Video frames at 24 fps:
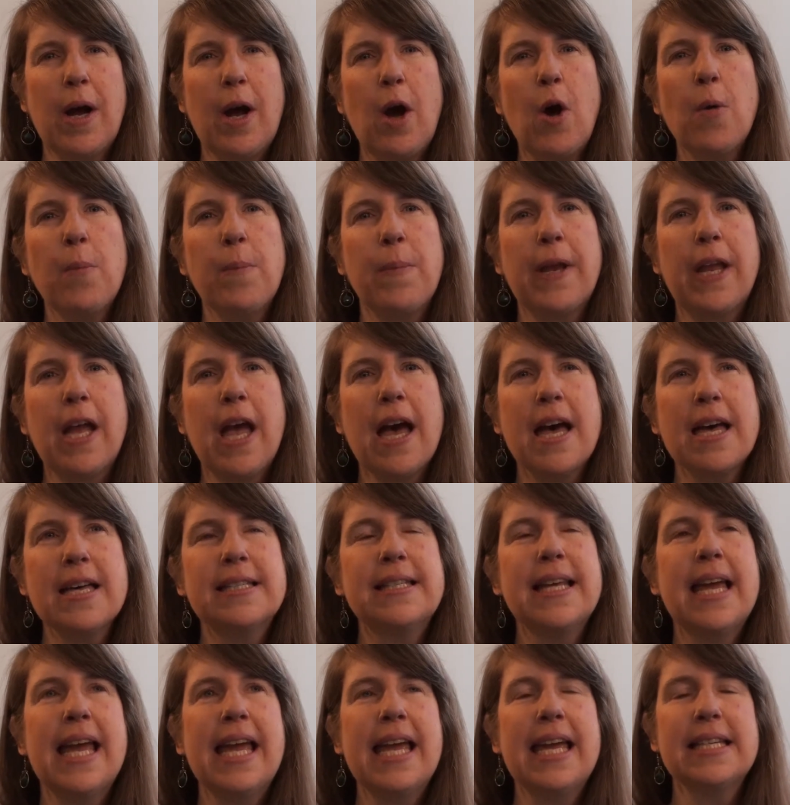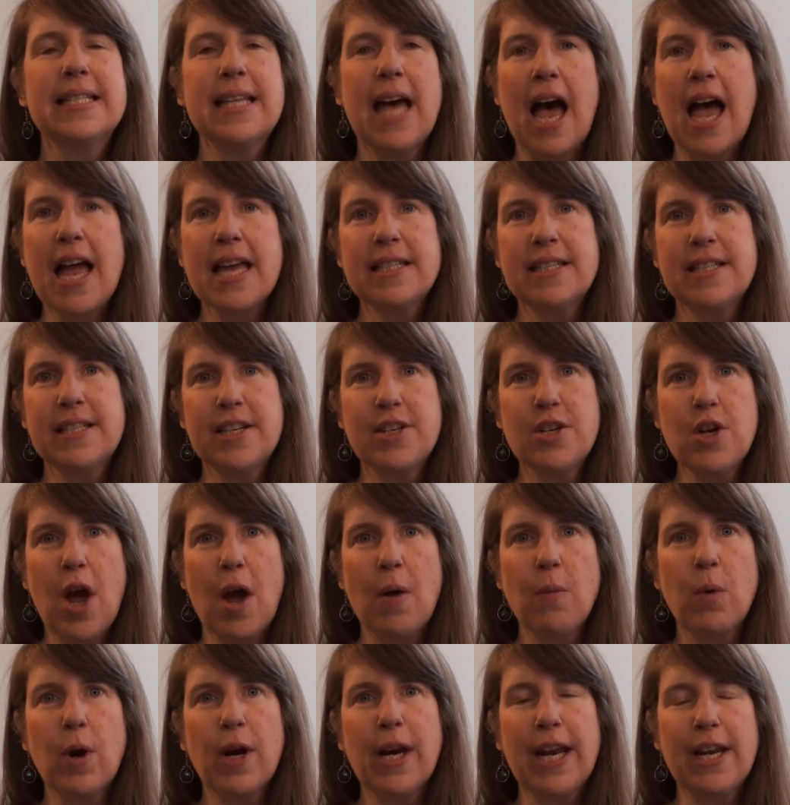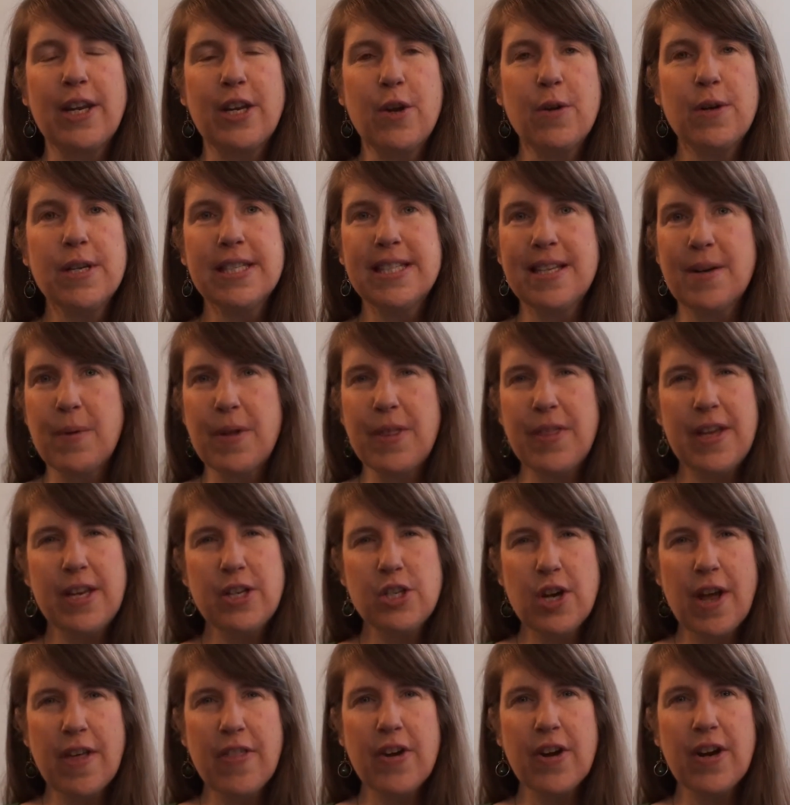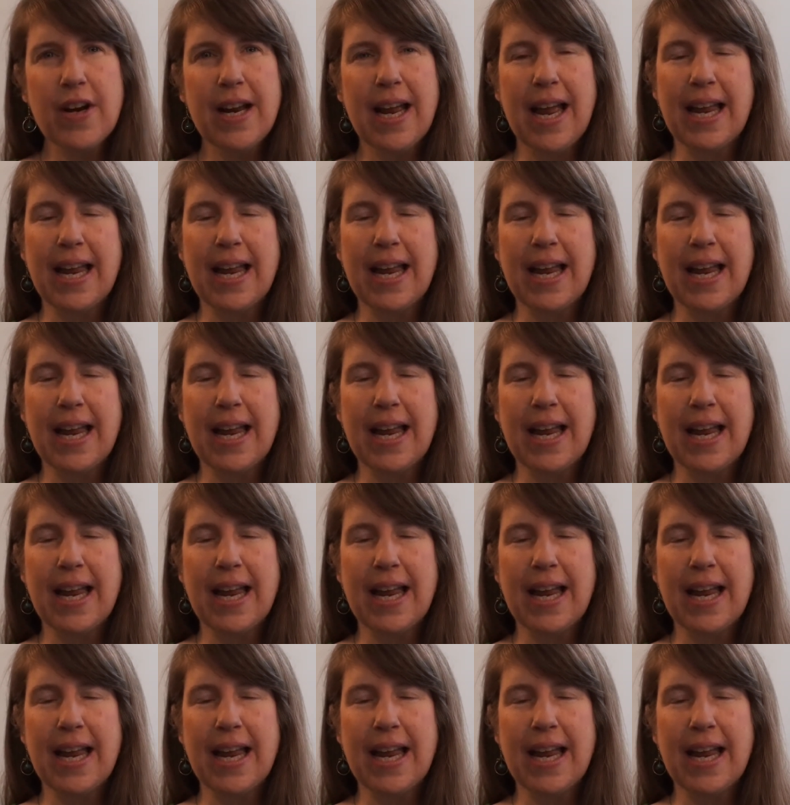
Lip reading: help because his eyes did not work in unison with each other,